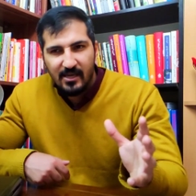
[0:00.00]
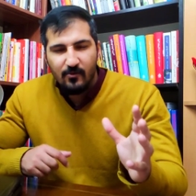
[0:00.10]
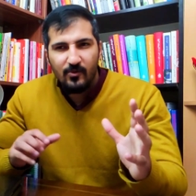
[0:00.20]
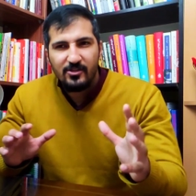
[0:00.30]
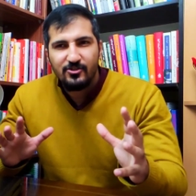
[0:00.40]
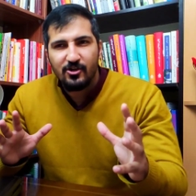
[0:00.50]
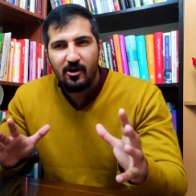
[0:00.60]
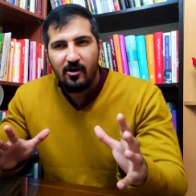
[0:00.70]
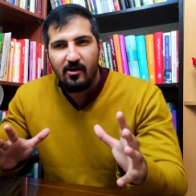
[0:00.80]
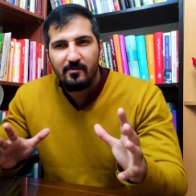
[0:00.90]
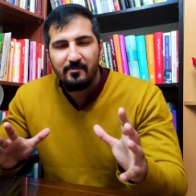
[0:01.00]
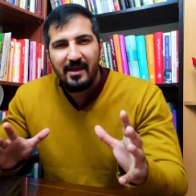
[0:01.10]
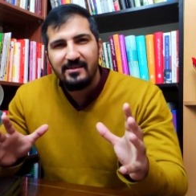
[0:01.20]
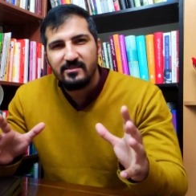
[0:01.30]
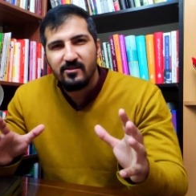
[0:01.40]
which are
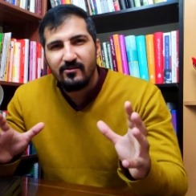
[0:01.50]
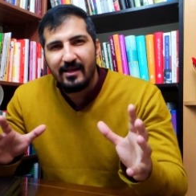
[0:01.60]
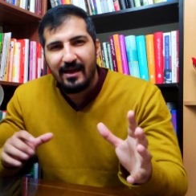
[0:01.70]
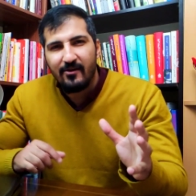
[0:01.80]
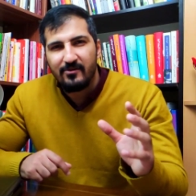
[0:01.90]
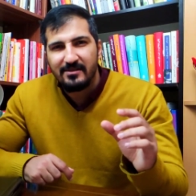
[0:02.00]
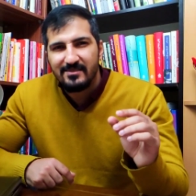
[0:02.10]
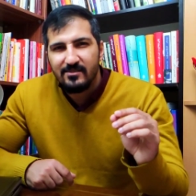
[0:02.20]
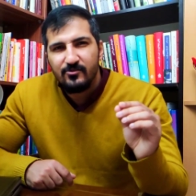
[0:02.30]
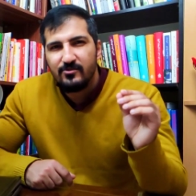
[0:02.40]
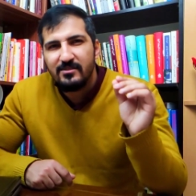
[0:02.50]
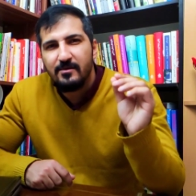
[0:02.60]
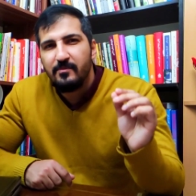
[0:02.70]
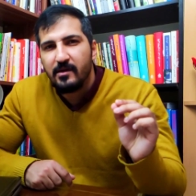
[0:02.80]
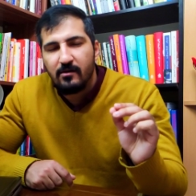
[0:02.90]
based on our
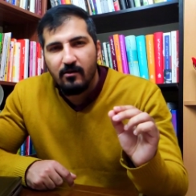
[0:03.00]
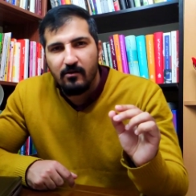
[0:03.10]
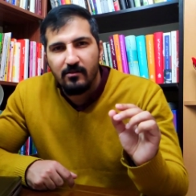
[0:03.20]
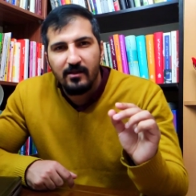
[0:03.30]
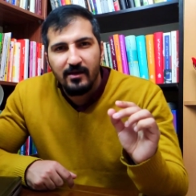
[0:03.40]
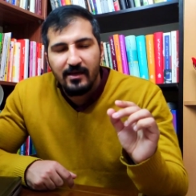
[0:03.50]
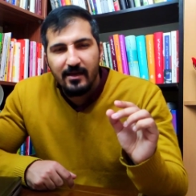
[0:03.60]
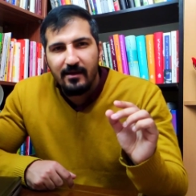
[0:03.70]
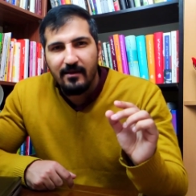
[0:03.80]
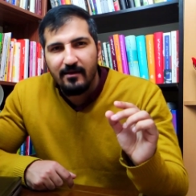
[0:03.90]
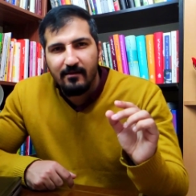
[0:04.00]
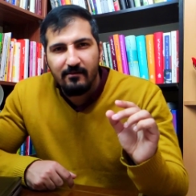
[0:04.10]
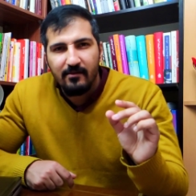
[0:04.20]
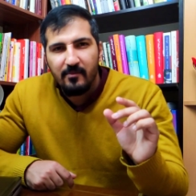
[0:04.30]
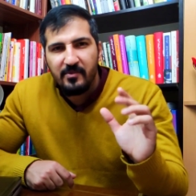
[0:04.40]
stereotypical
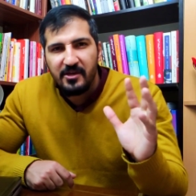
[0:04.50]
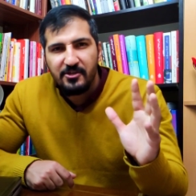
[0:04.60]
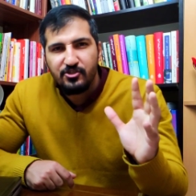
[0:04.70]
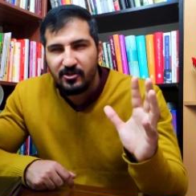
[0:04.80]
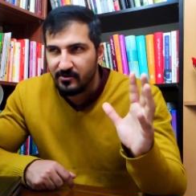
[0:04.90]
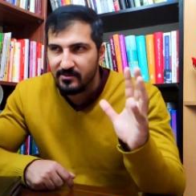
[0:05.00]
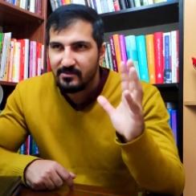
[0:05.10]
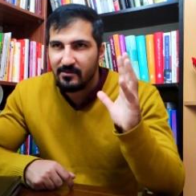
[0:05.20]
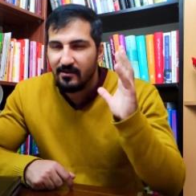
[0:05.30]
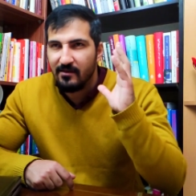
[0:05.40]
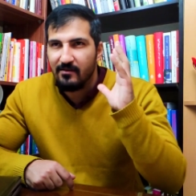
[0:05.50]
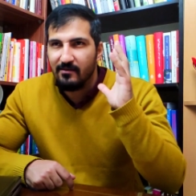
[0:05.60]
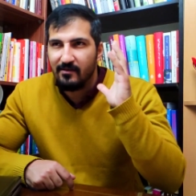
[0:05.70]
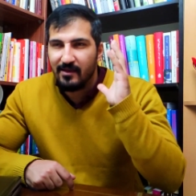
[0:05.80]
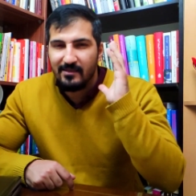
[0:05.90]
pictures
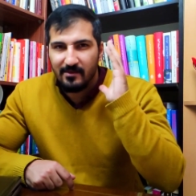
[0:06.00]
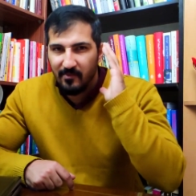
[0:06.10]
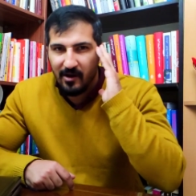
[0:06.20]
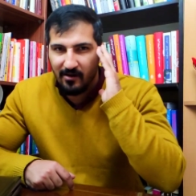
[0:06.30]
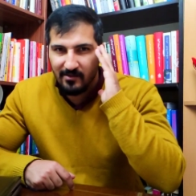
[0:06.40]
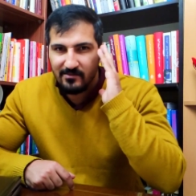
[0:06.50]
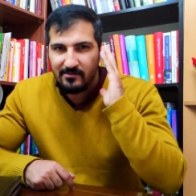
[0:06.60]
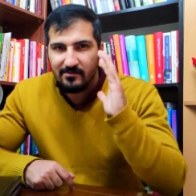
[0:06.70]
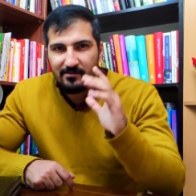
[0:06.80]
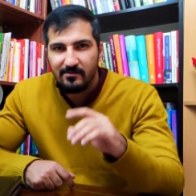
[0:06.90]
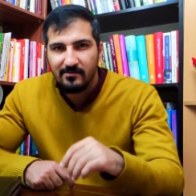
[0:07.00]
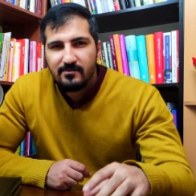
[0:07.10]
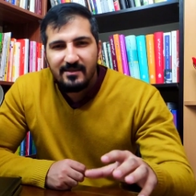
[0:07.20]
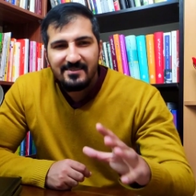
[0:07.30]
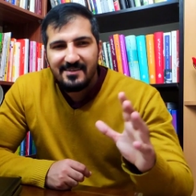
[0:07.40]
in the mind.
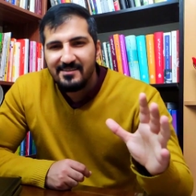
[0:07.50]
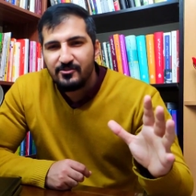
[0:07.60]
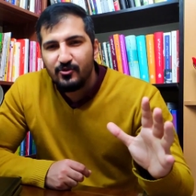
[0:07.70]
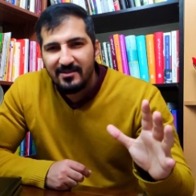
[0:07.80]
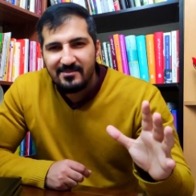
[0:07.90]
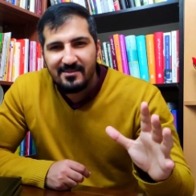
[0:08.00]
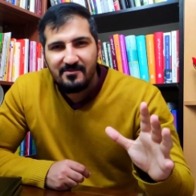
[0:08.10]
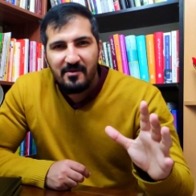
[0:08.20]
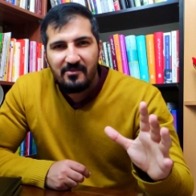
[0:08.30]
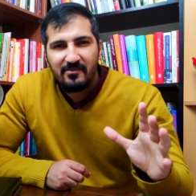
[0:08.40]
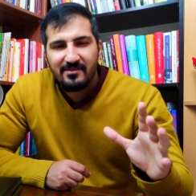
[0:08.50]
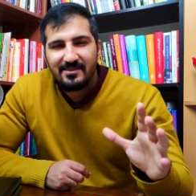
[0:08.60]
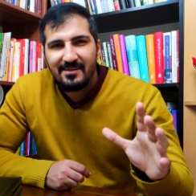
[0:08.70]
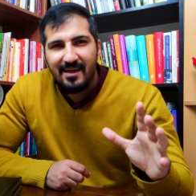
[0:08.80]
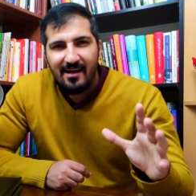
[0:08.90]
This interesting method
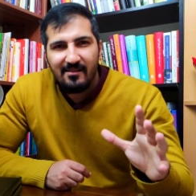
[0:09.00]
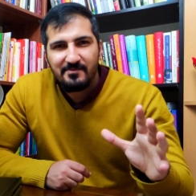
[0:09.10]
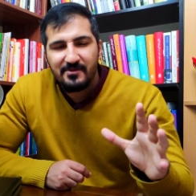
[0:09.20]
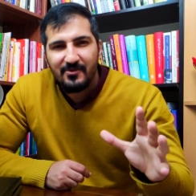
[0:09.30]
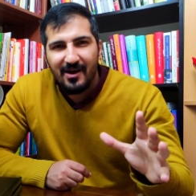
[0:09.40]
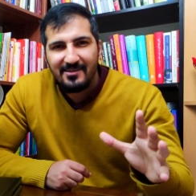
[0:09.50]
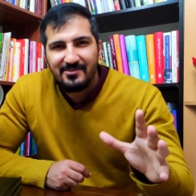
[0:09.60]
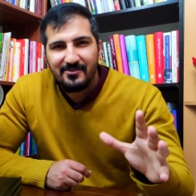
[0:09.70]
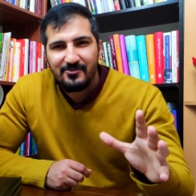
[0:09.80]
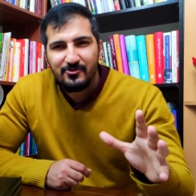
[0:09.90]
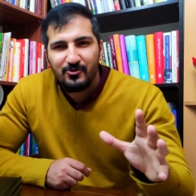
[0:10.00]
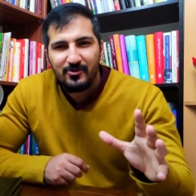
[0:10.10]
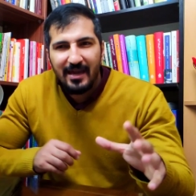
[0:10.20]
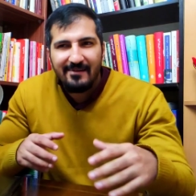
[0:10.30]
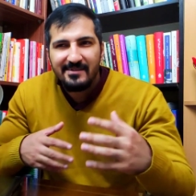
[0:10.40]
can help the writer to
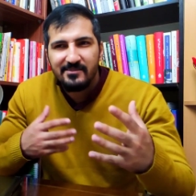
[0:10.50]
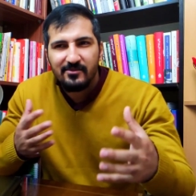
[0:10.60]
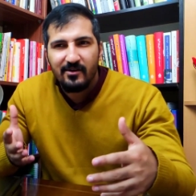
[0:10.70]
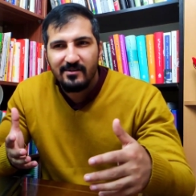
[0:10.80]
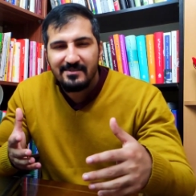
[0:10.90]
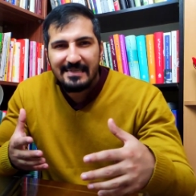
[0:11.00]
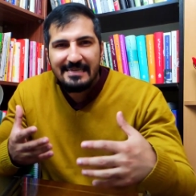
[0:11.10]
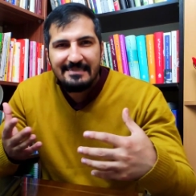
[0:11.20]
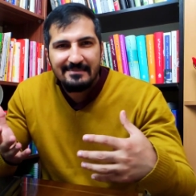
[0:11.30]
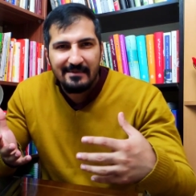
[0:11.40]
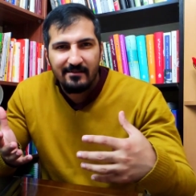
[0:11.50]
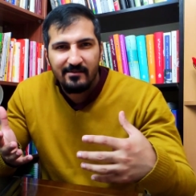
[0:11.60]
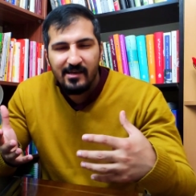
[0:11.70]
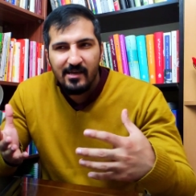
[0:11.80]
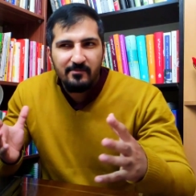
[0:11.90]
characterize
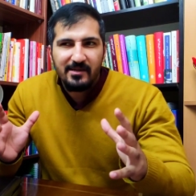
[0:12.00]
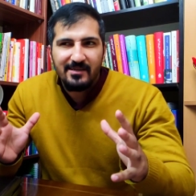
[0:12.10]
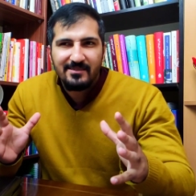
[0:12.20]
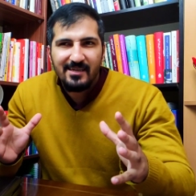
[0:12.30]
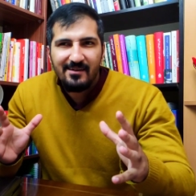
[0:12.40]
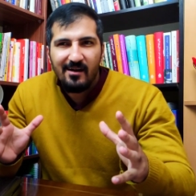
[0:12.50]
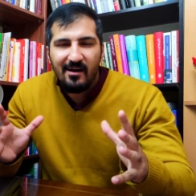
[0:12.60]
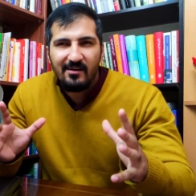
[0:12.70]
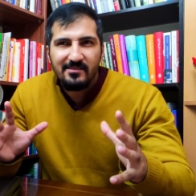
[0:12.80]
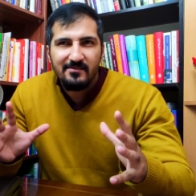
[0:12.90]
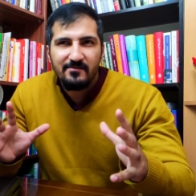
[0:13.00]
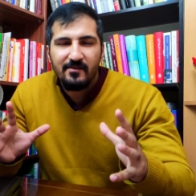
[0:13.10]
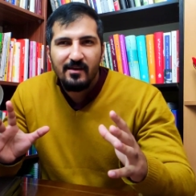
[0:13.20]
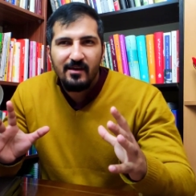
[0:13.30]
easier because he kind of